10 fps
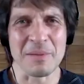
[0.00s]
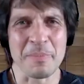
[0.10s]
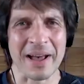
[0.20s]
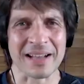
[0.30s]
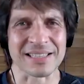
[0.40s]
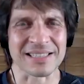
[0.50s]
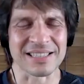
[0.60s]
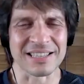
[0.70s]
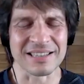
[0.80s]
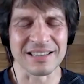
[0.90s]
impacts
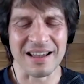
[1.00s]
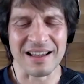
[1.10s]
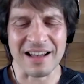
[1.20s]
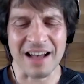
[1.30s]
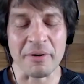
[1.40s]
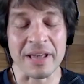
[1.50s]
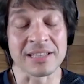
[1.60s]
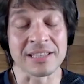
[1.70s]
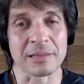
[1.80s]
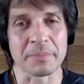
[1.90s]
how
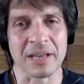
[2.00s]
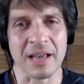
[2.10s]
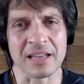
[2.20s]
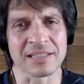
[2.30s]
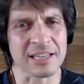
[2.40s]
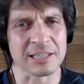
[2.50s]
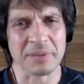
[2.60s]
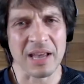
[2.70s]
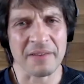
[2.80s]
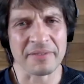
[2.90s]
insects
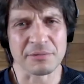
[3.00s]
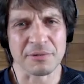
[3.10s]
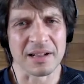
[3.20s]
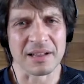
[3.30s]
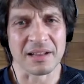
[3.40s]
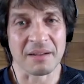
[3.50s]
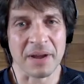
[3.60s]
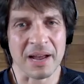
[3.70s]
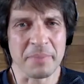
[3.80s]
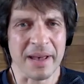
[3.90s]
behave as well.
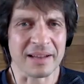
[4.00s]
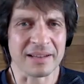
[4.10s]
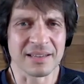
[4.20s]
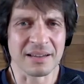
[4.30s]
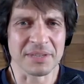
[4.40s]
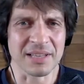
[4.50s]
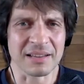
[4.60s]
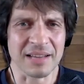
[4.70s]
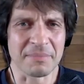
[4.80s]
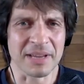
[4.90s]
I bet. I
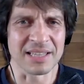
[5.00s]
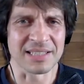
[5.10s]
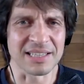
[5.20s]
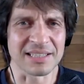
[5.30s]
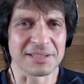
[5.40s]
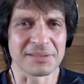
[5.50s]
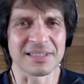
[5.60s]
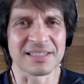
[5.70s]
mean, I'm guessing. So